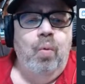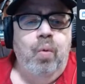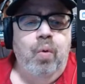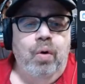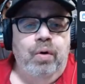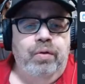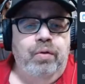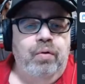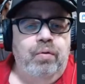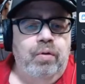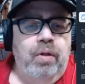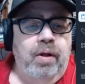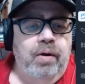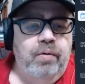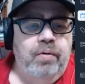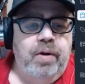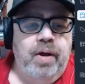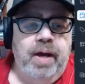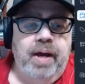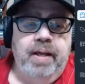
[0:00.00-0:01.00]
where they're
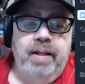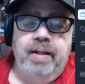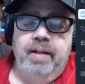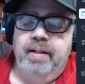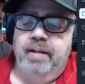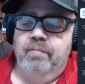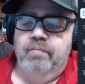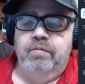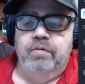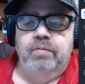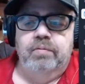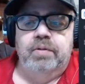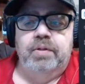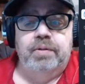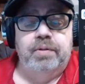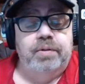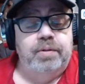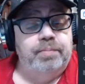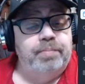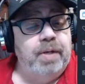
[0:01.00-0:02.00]
located, it will,
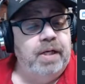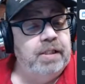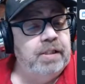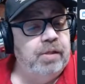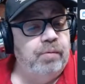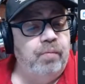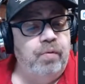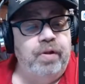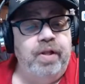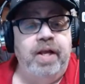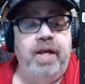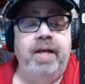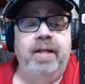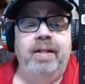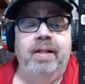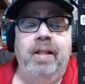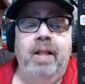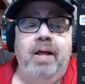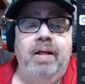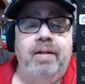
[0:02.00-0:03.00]
especially when you get
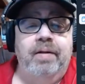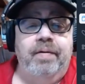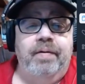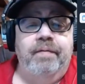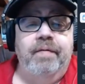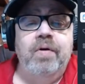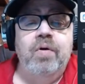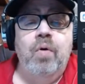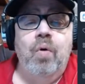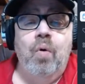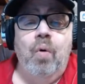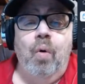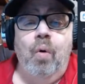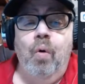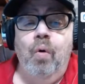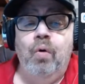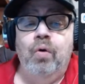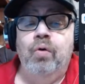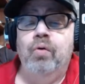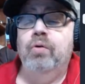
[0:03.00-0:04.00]
a lot of
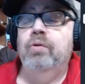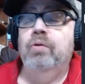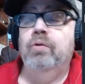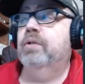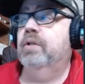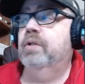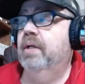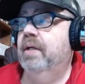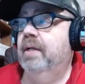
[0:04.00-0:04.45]
orders,